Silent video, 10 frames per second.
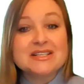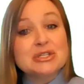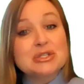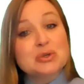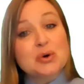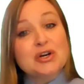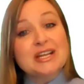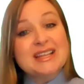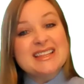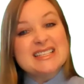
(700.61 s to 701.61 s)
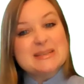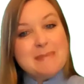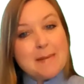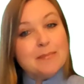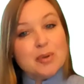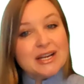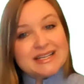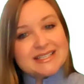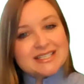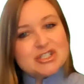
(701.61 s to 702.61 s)
and it's stored in this
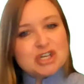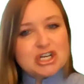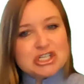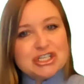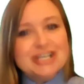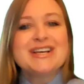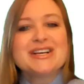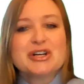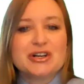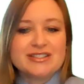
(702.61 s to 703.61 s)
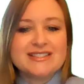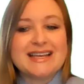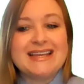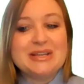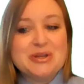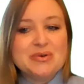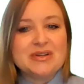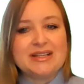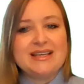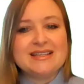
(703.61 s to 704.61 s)
membranous structure called a
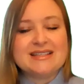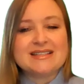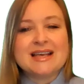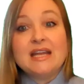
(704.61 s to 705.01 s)
nucleus.